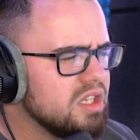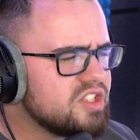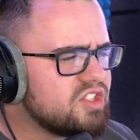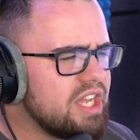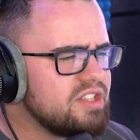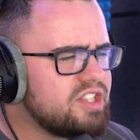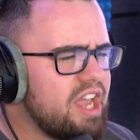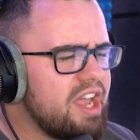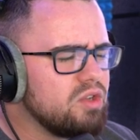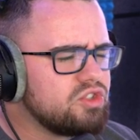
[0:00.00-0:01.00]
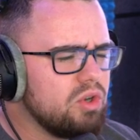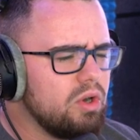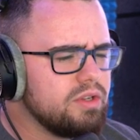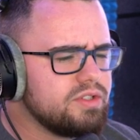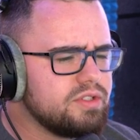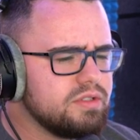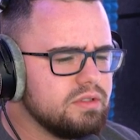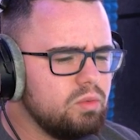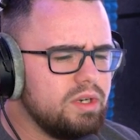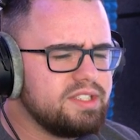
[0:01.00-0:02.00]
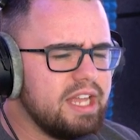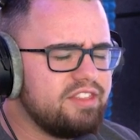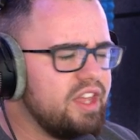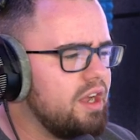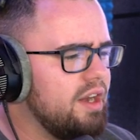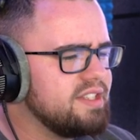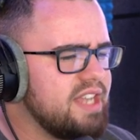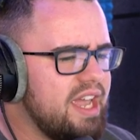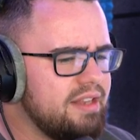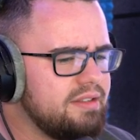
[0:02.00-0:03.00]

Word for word: Centaurosaurus! What is that thing on his head?